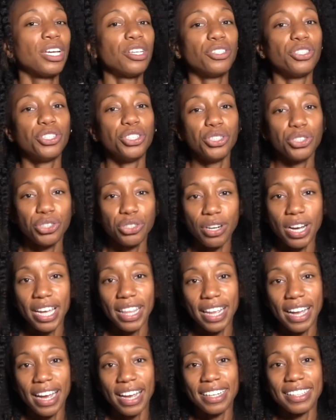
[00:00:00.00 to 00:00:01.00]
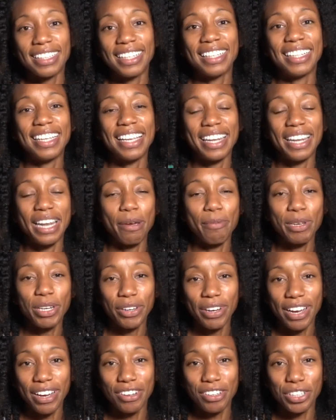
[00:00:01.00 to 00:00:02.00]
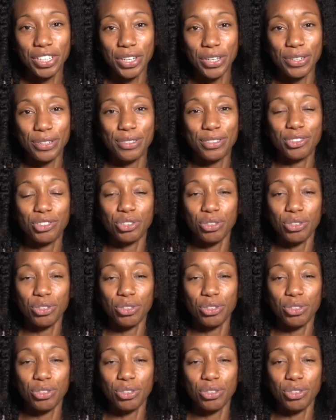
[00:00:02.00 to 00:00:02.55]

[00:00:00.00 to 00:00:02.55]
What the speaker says: So just try that. Let me know how it goes.